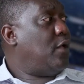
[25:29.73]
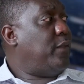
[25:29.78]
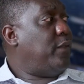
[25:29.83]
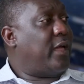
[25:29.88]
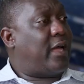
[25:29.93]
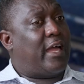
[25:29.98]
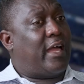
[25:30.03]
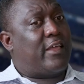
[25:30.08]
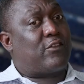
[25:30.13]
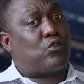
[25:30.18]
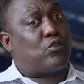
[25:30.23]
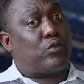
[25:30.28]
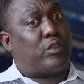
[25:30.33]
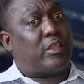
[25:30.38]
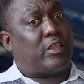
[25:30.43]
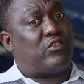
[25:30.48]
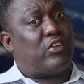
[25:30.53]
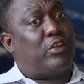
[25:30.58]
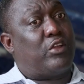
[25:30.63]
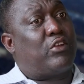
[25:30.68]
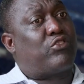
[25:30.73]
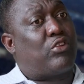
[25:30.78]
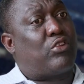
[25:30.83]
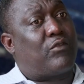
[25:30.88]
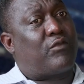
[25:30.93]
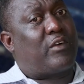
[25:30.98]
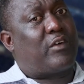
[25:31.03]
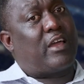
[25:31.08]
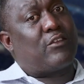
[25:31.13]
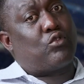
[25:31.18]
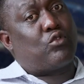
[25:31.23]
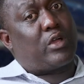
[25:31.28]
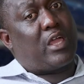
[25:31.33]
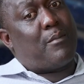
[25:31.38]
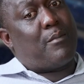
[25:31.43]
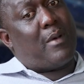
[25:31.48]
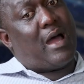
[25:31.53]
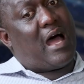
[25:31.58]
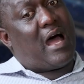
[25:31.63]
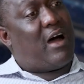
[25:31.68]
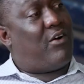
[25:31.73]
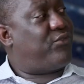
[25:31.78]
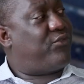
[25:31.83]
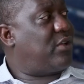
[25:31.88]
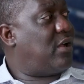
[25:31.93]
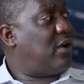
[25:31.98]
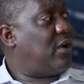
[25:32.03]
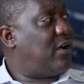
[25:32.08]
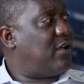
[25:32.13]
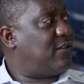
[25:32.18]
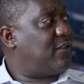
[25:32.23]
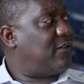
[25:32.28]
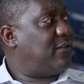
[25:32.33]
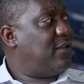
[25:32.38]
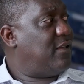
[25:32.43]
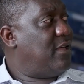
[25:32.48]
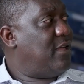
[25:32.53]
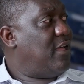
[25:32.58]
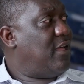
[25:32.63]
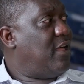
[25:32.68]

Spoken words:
the generation of guys who came after us